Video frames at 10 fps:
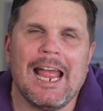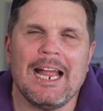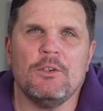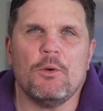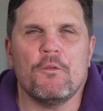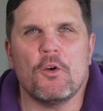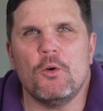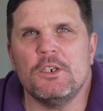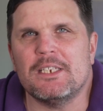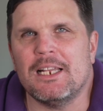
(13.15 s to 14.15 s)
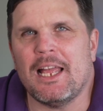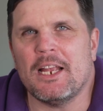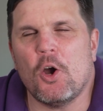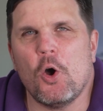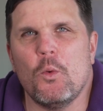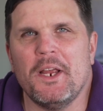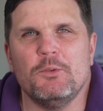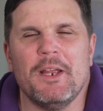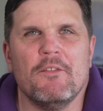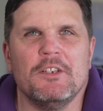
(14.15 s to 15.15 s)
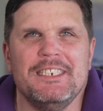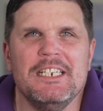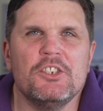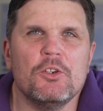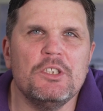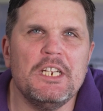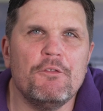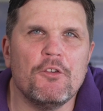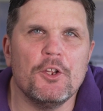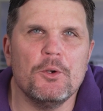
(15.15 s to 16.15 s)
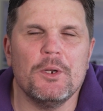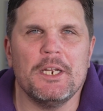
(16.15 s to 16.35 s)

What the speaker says: And of course, like always, we have a deal zone deal for you.